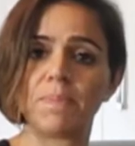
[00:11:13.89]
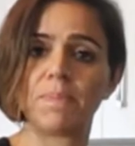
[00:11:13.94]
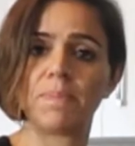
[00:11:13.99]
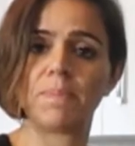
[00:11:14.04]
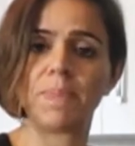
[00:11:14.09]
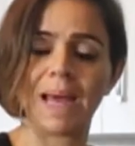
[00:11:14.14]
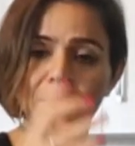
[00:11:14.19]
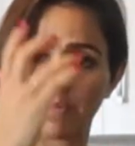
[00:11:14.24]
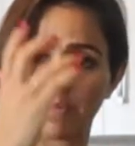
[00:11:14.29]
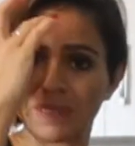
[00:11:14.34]

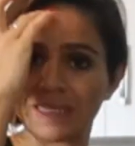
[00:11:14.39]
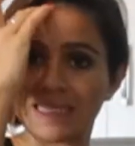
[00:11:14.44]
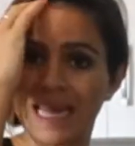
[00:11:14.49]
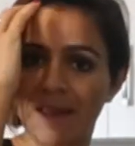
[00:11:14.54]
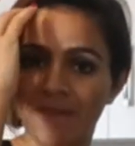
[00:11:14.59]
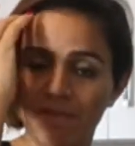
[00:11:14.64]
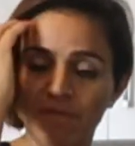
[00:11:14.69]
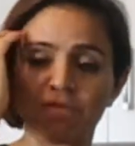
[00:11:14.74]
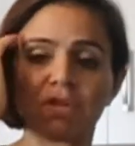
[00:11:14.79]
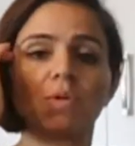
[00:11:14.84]
blackberries
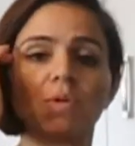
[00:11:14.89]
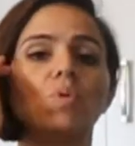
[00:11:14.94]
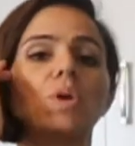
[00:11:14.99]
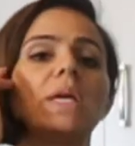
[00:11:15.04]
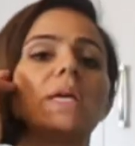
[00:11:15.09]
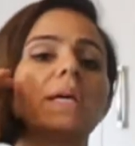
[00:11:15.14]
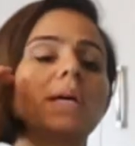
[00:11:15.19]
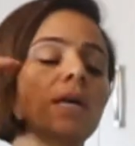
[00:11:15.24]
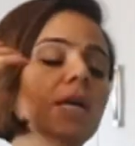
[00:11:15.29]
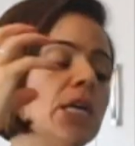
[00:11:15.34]
every
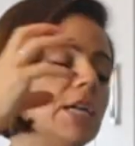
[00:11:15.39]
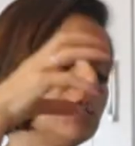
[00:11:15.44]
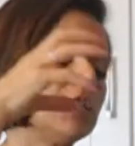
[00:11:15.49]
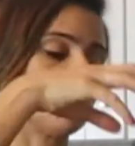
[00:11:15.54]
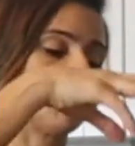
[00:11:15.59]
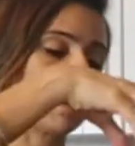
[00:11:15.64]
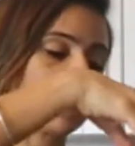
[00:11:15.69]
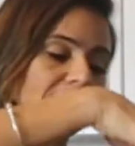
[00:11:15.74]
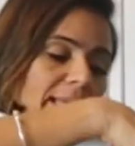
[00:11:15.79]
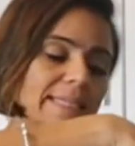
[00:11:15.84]
week, so
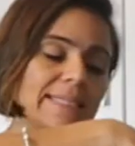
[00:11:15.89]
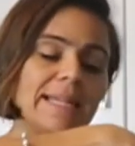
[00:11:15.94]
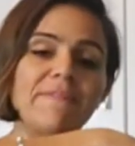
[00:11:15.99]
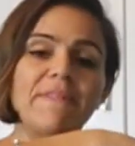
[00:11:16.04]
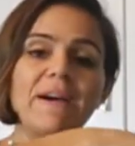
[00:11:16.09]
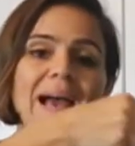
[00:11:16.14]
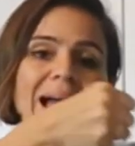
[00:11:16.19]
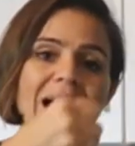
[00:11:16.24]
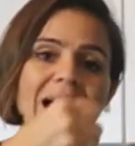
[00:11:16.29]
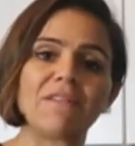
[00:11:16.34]
my kids have a
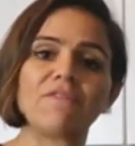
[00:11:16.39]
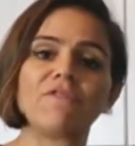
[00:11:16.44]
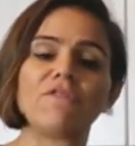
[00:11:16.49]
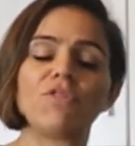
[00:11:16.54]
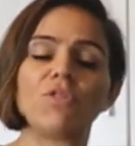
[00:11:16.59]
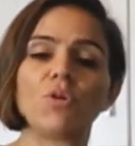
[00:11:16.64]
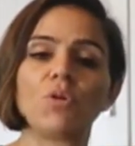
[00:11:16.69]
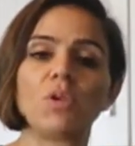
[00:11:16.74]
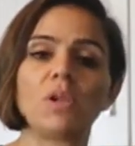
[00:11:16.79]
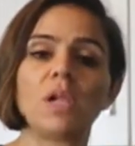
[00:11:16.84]

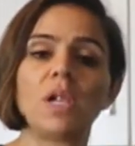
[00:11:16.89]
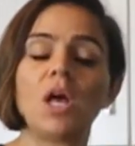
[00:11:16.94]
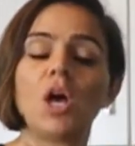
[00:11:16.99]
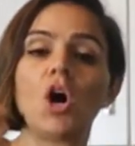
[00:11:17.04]
handful